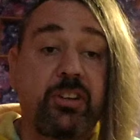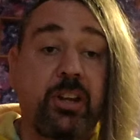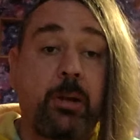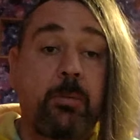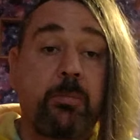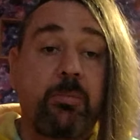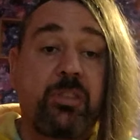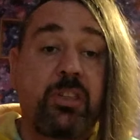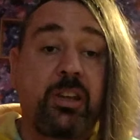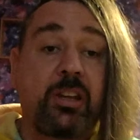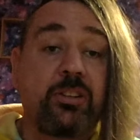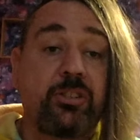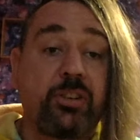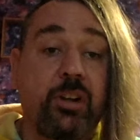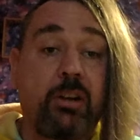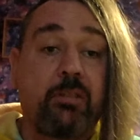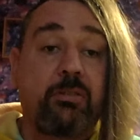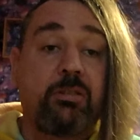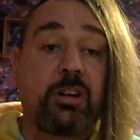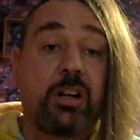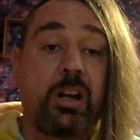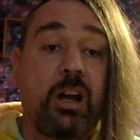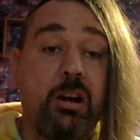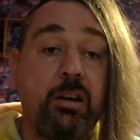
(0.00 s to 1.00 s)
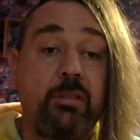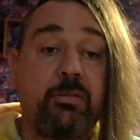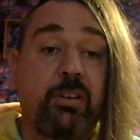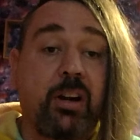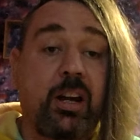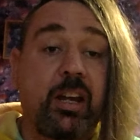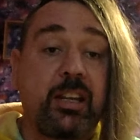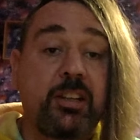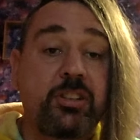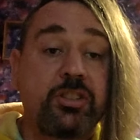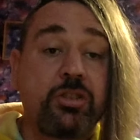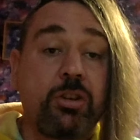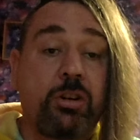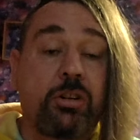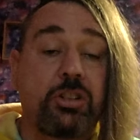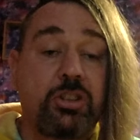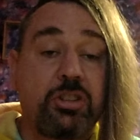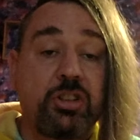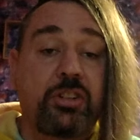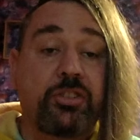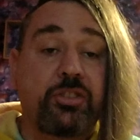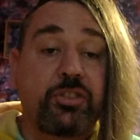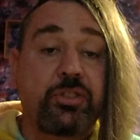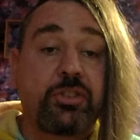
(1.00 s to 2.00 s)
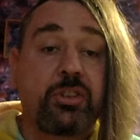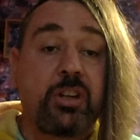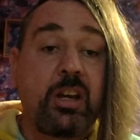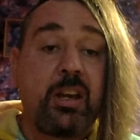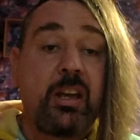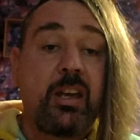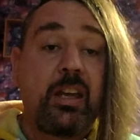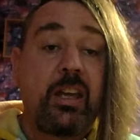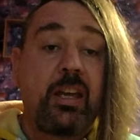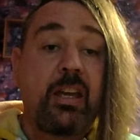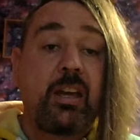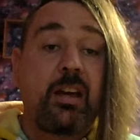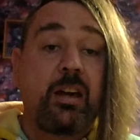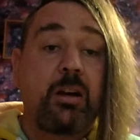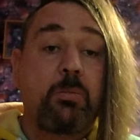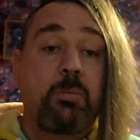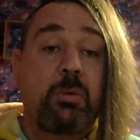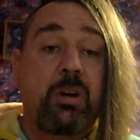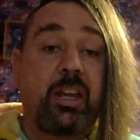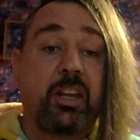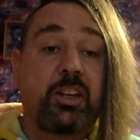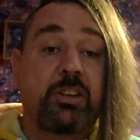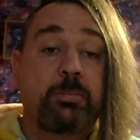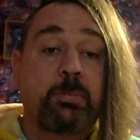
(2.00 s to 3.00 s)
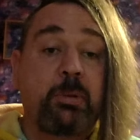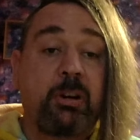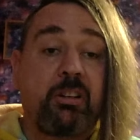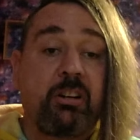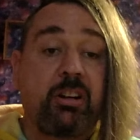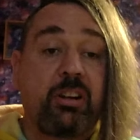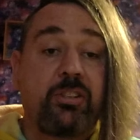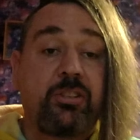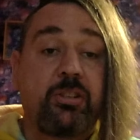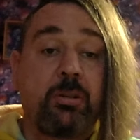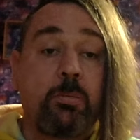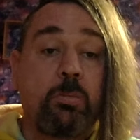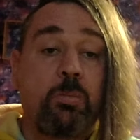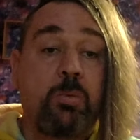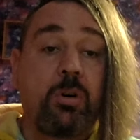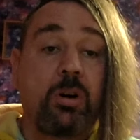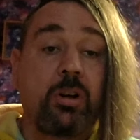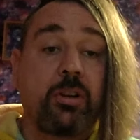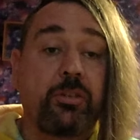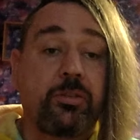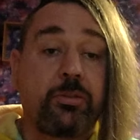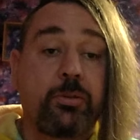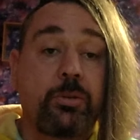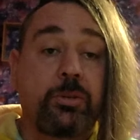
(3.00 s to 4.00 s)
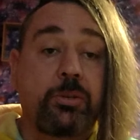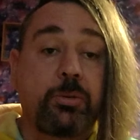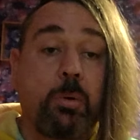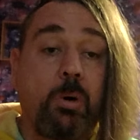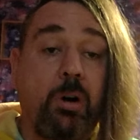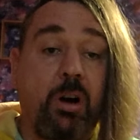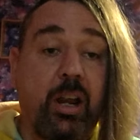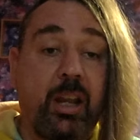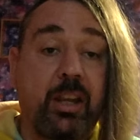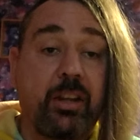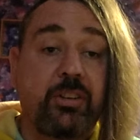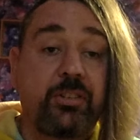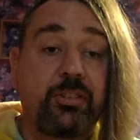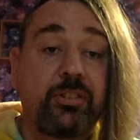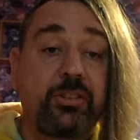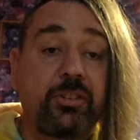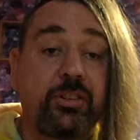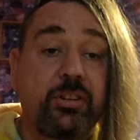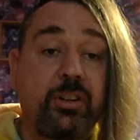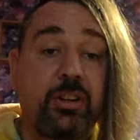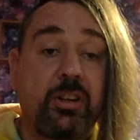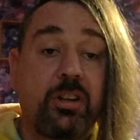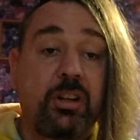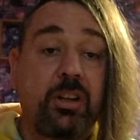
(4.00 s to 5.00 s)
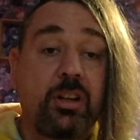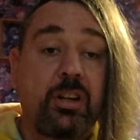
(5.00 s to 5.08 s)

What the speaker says: same things over and over. It's not just we experience them once or twice.